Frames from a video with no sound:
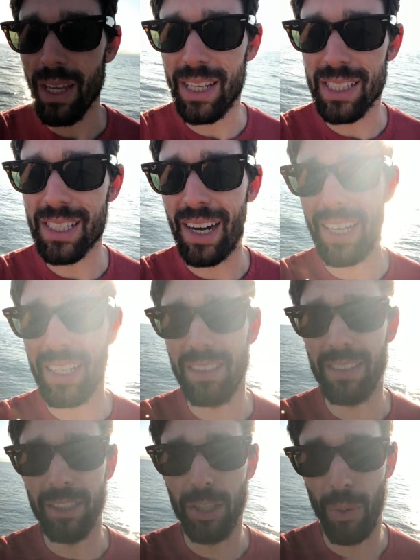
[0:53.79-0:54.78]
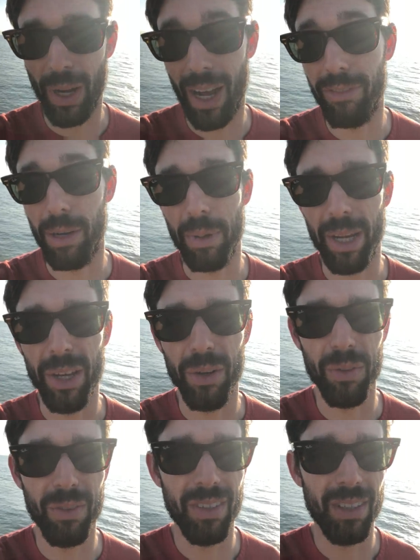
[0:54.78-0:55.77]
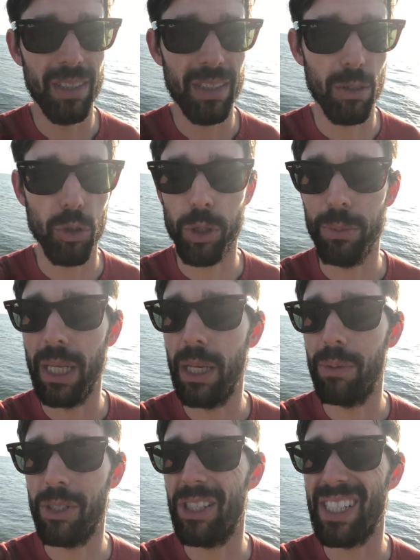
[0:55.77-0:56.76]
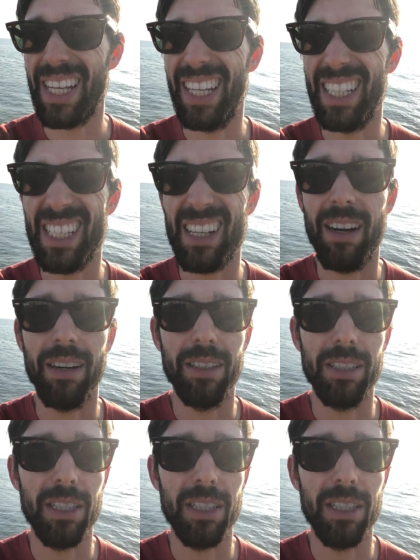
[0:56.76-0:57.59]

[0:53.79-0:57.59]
uh, starting going off on my own, social media was just getting started.